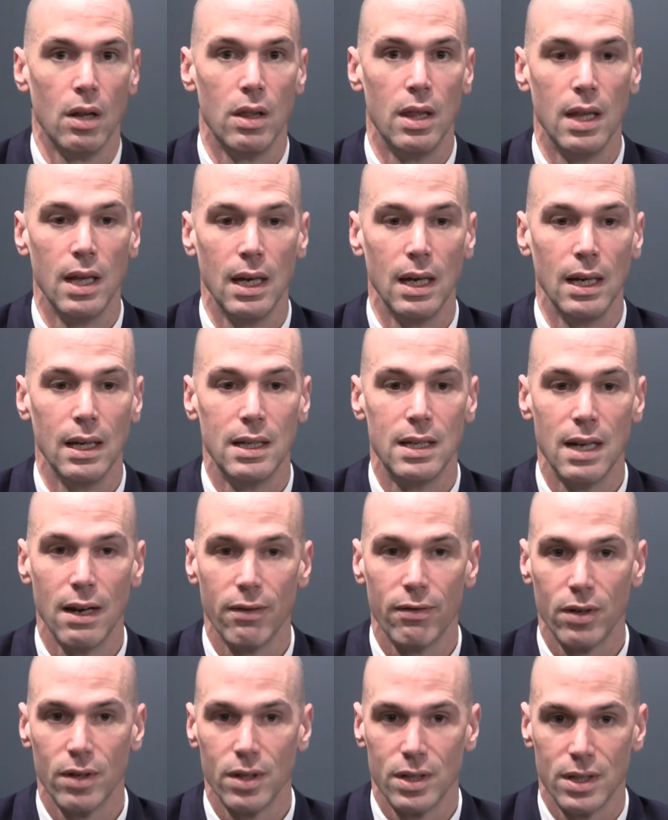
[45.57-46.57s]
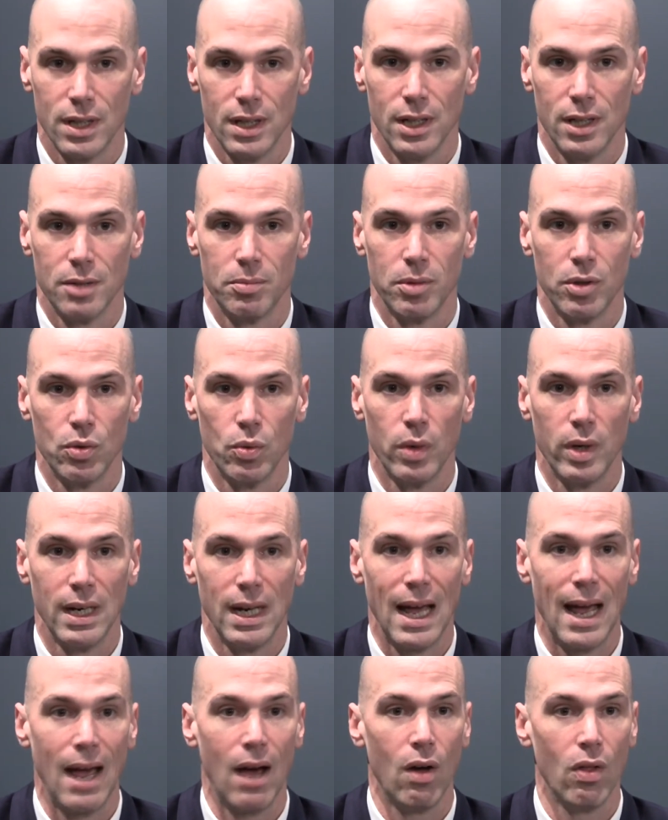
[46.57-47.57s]
the differences between
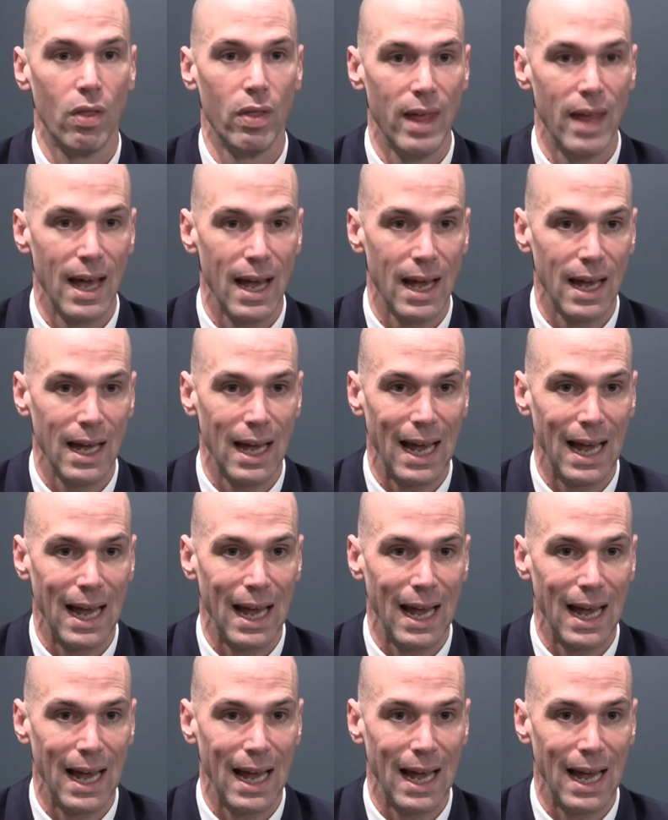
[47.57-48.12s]
how they